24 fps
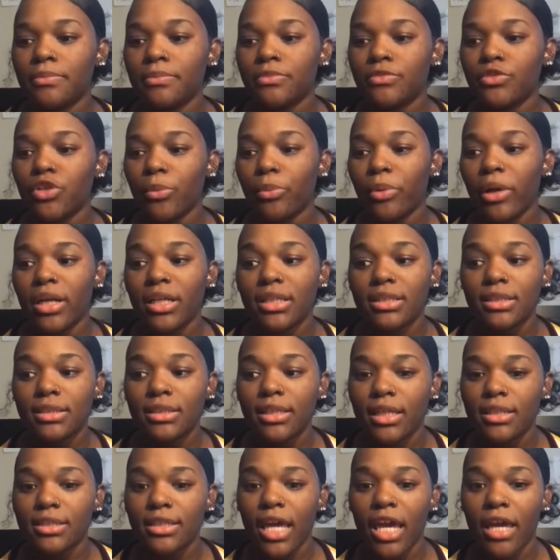your pregnancy
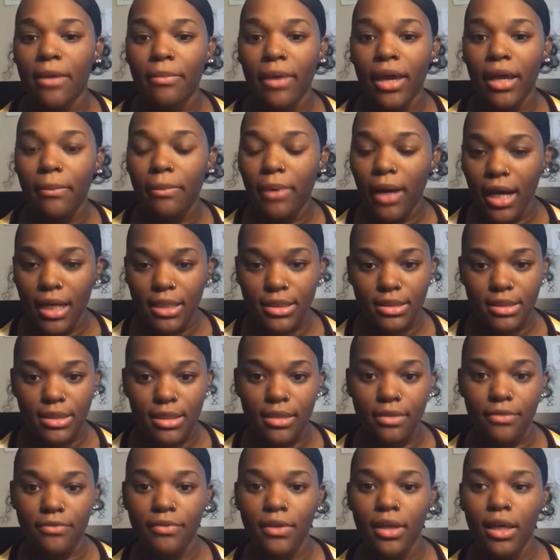test came back
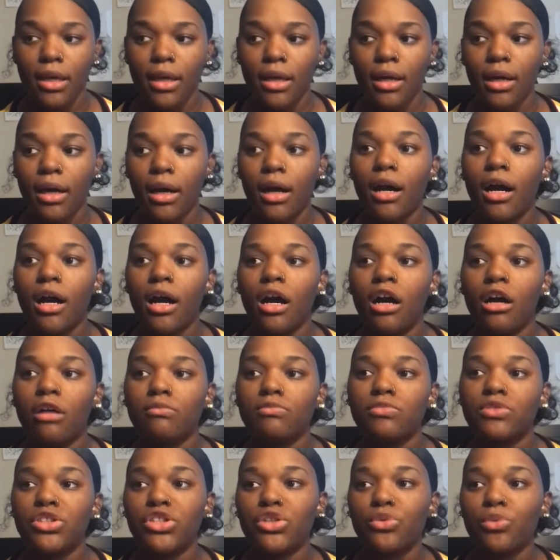positive.
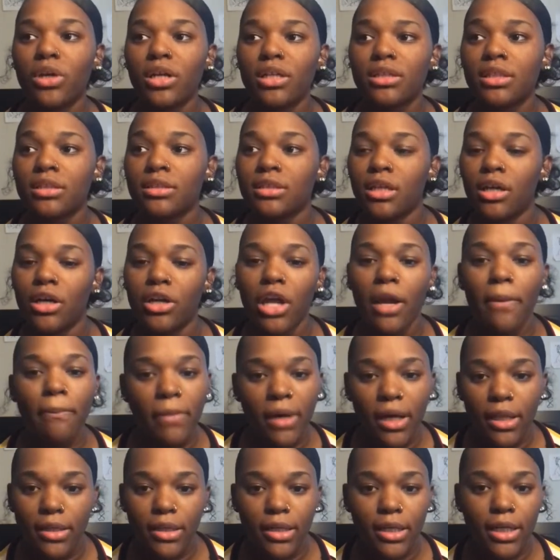Do you want us to tell your
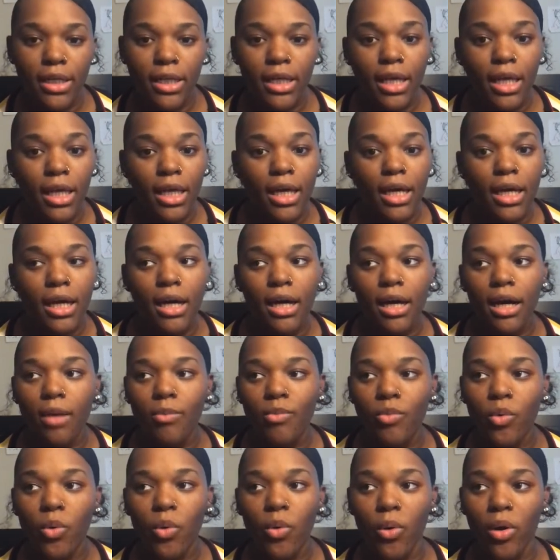mother,
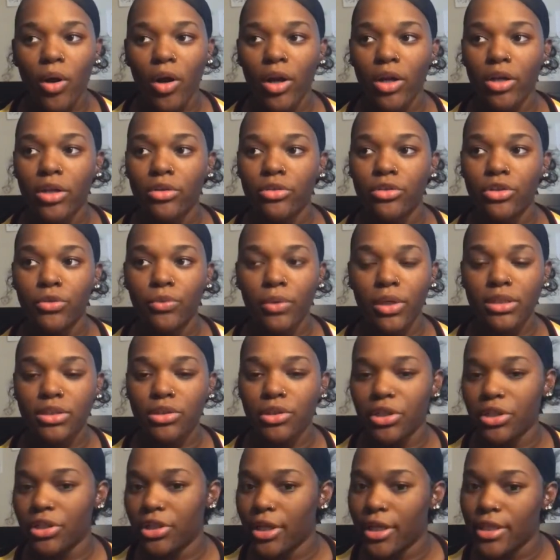or do you want us to
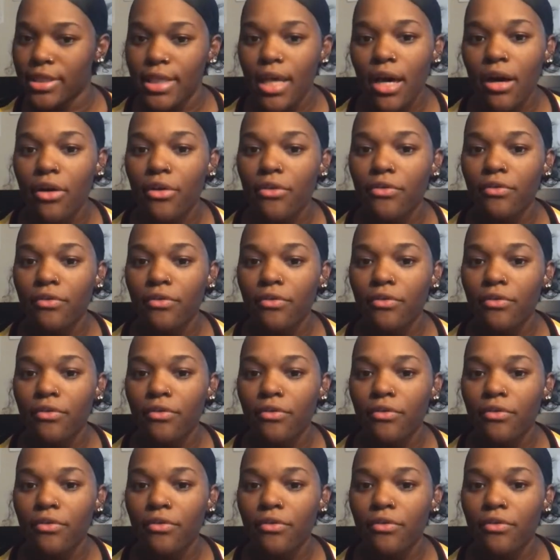tell her yourself?